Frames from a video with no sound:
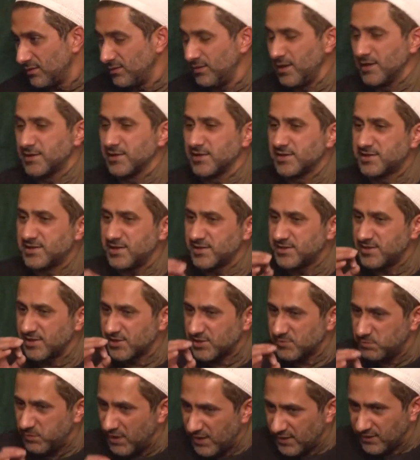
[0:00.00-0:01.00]
Let us just
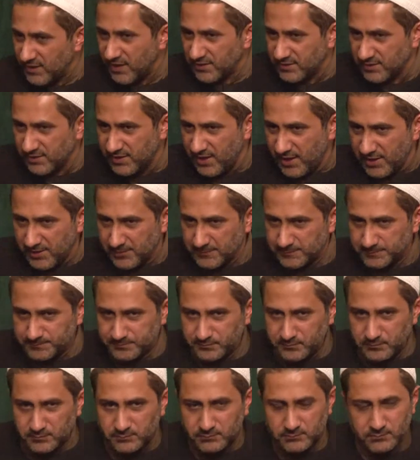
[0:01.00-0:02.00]
explain that again.
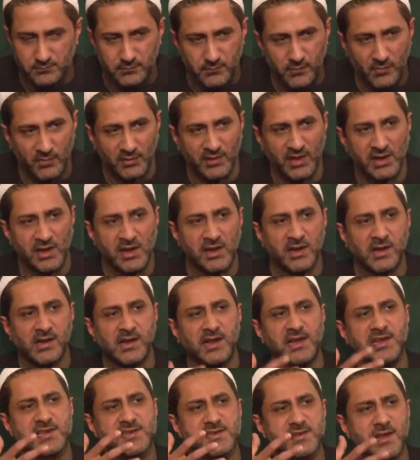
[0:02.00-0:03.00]

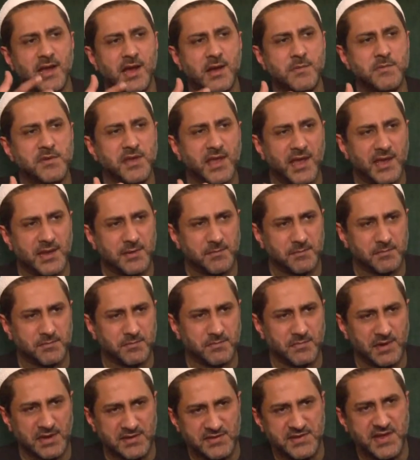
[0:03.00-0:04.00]
Islam came
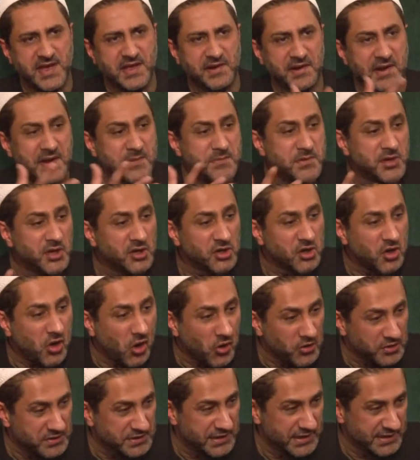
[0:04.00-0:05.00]
in the Arabian
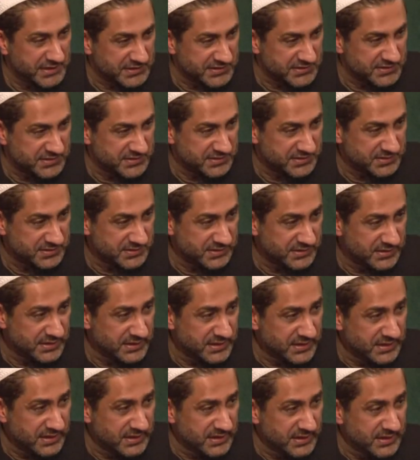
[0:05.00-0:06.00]
context.
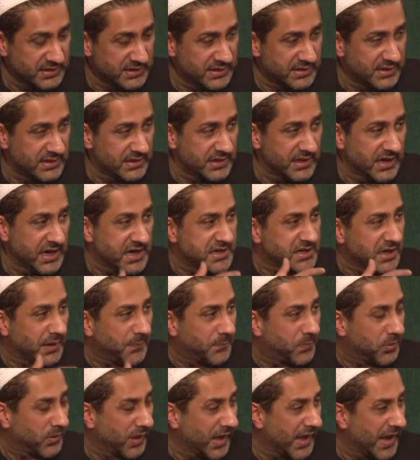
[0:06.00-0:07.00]
It
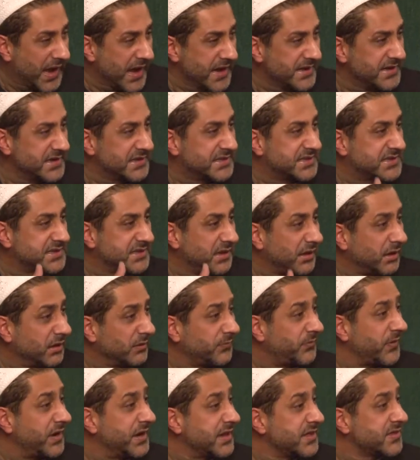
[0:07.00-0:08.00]
applied
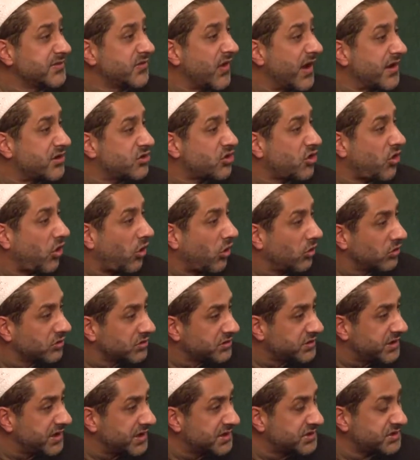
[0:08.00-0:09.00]
itself in that
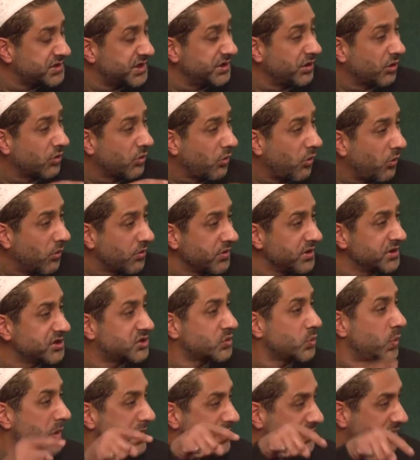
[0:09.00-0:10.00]
context, in
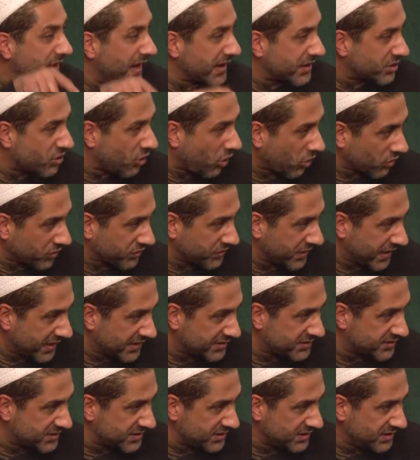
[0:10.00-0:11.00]
accordance with that
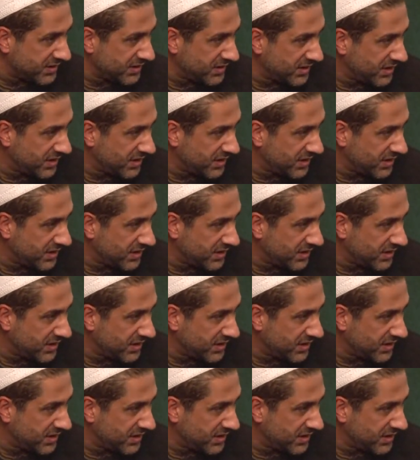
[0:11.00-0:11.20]
context,